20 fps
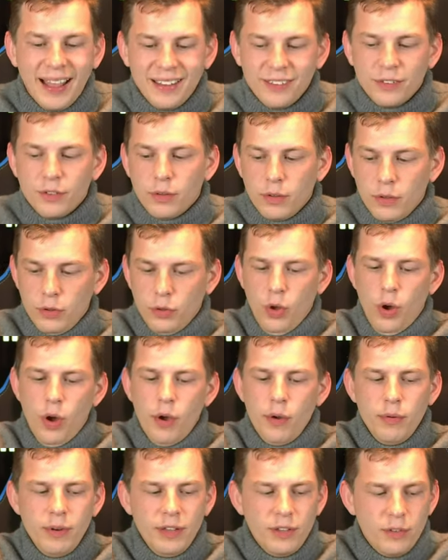And
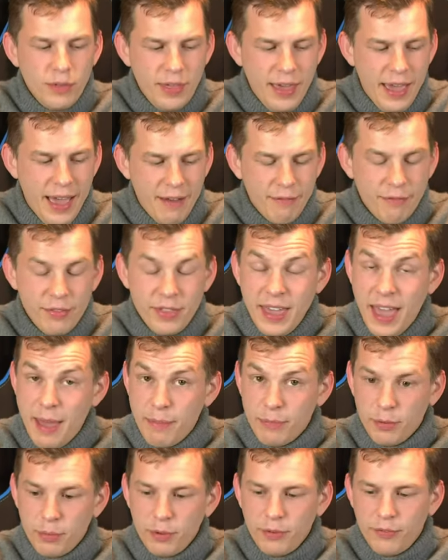not only do they have
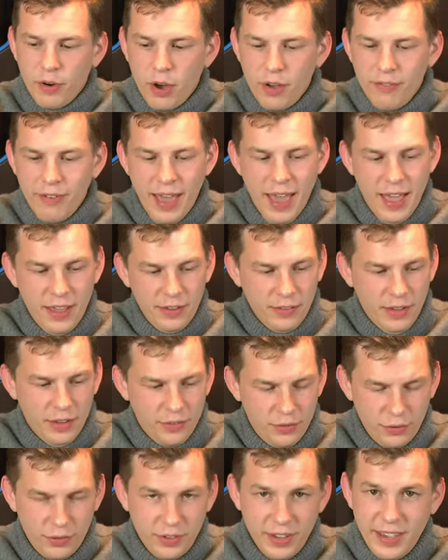the
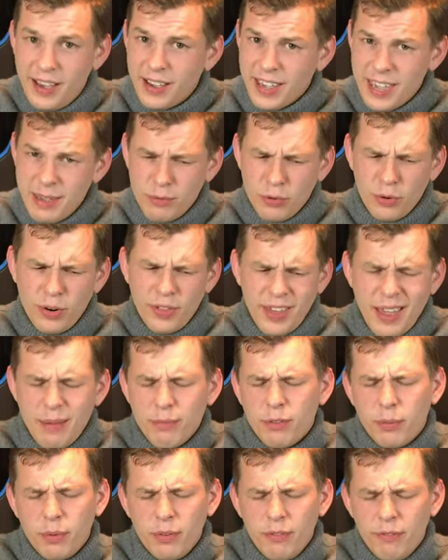MW5S, as you see, I keep calling
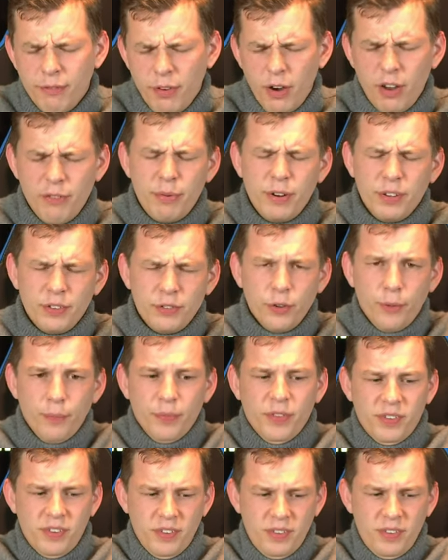it the MW5, but it's
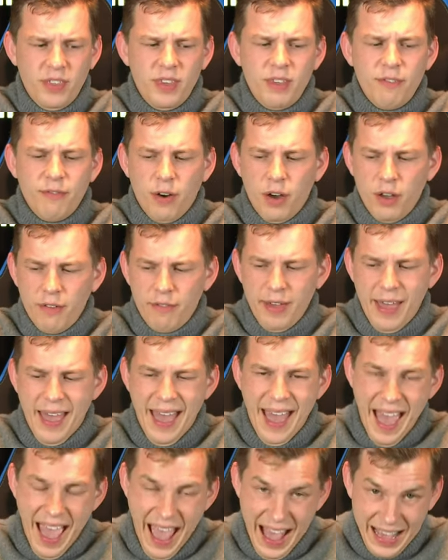not. This is the
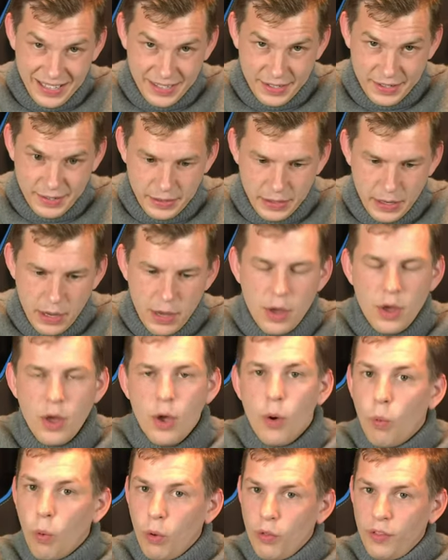5S.
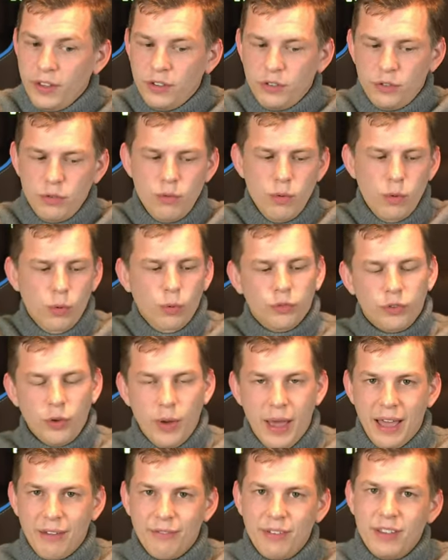What they do
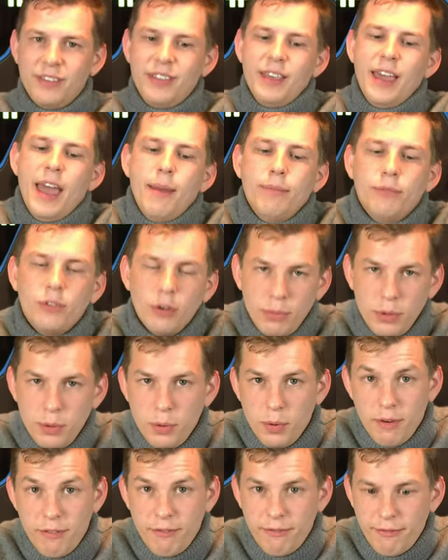also have is the
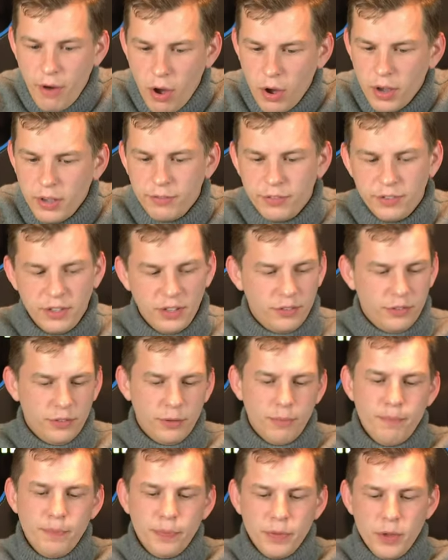MW5
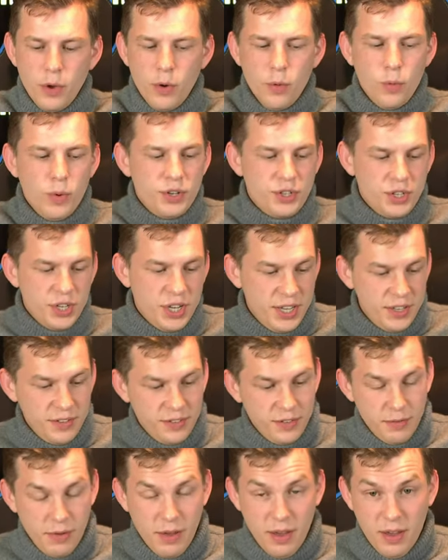system, which
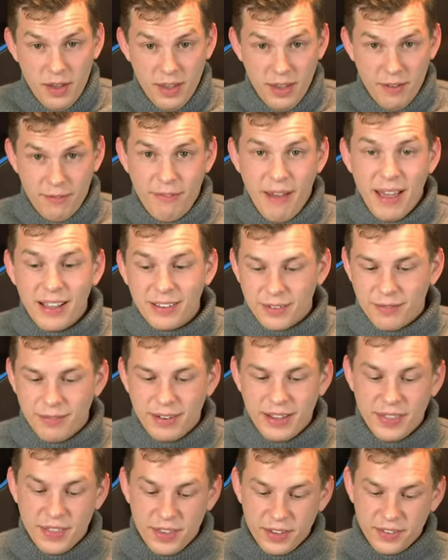is
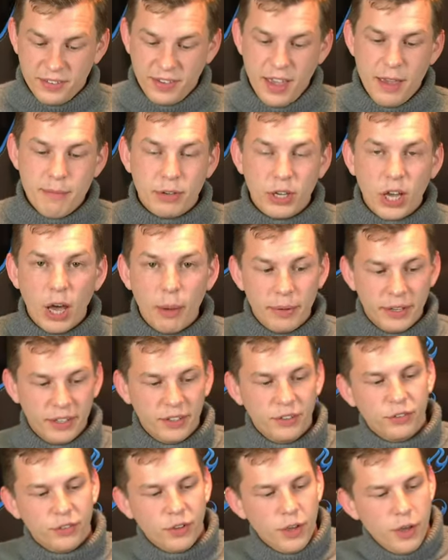effectively the same
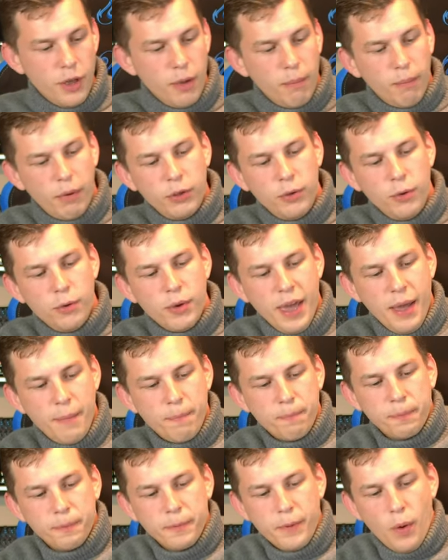gubbings, but you
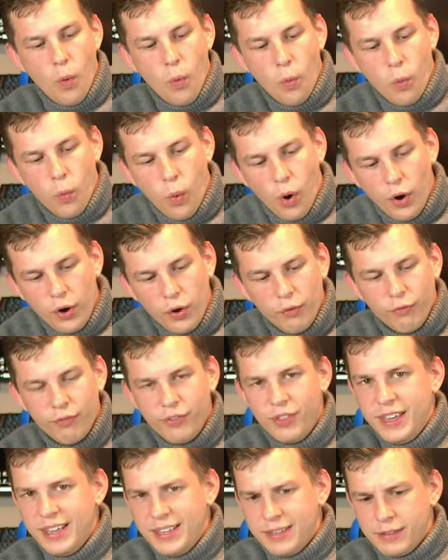get one
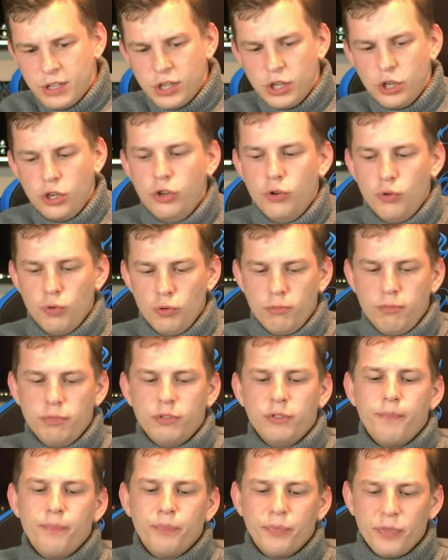of these
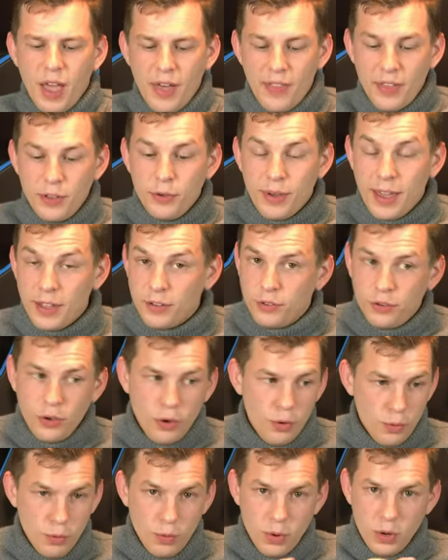cubes, and then you get
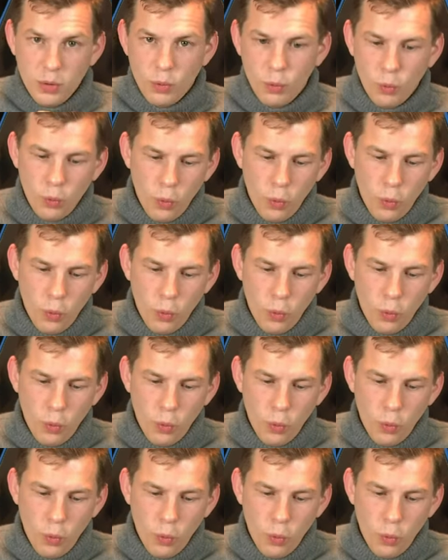two